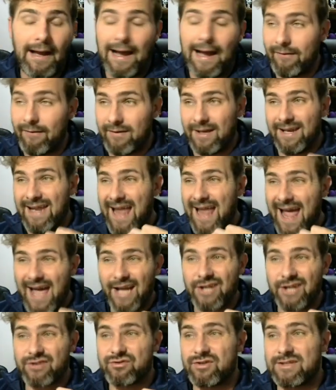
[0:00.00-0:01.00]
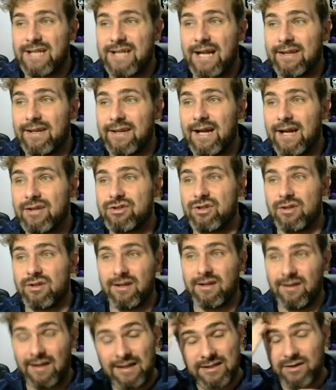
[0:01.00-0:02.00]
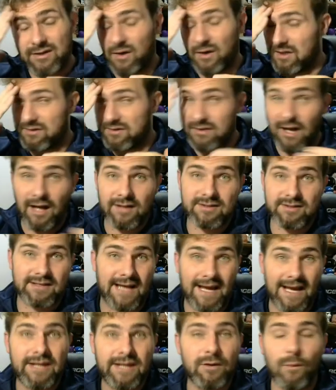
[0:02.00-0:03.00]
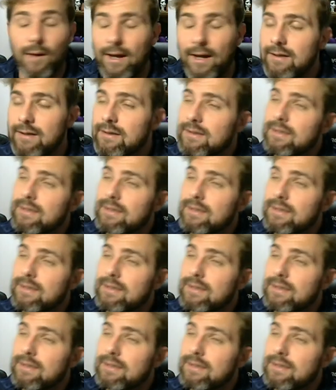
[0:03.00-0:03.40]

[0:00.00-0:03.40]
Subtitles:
Having an extra standard action is kind of nuts anyway.